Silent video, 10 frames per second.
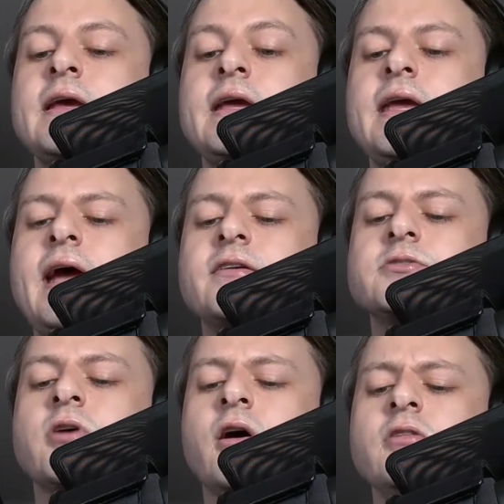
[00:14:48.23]
He had a
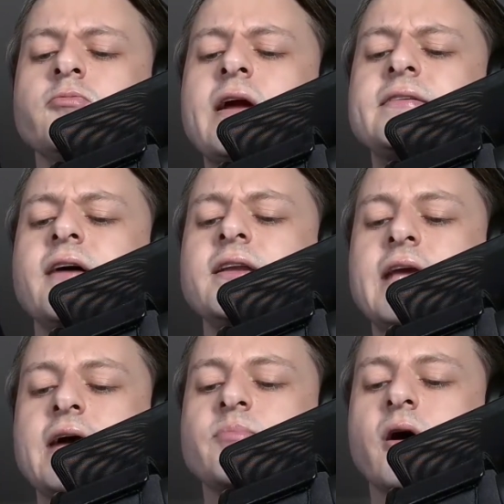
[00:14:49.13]
tall red
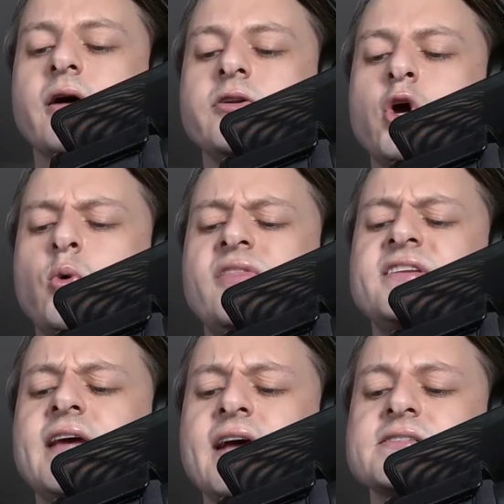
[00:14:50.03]
nightcap on, with a
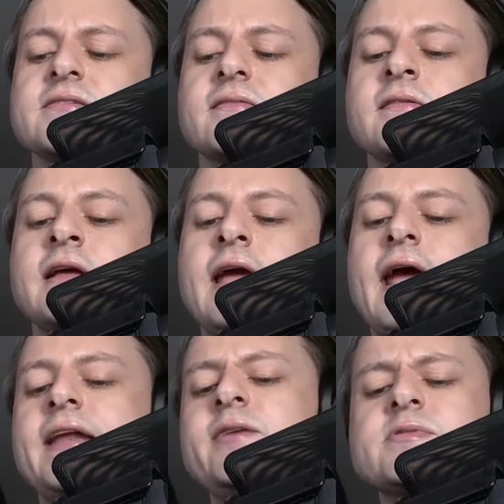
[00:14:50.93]
tassel,
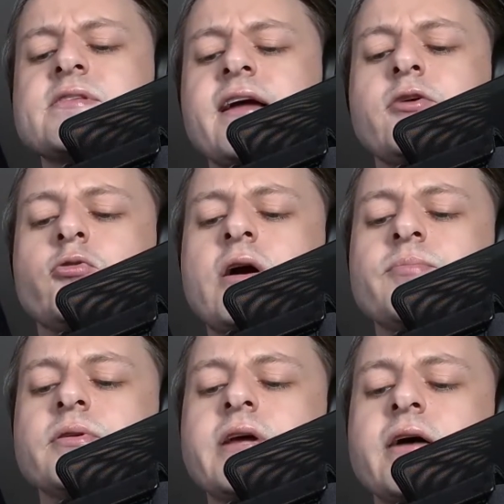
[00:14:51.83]
and he was lying
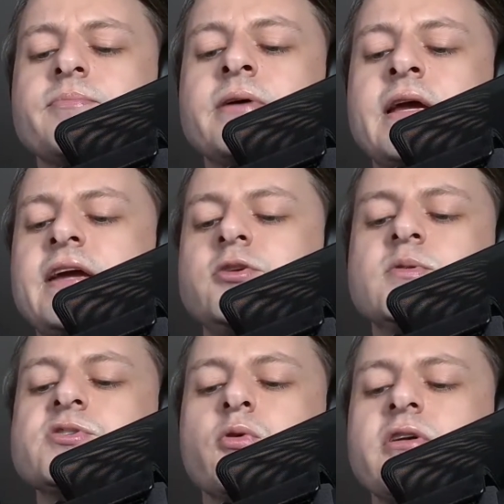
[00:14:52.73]
crumpled up into a
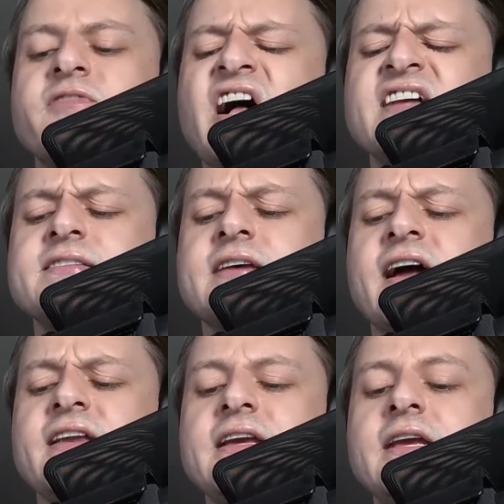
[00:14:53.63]
sort of
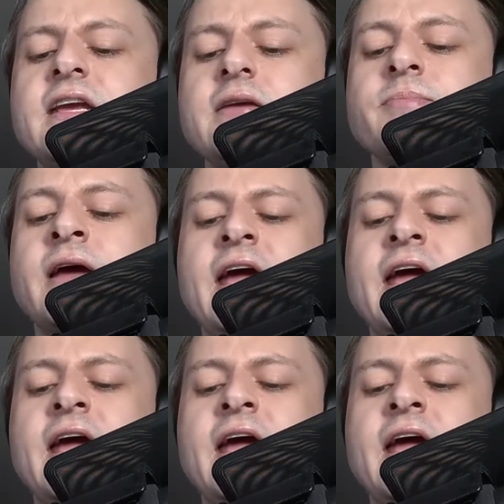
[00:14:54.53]
untidy heap,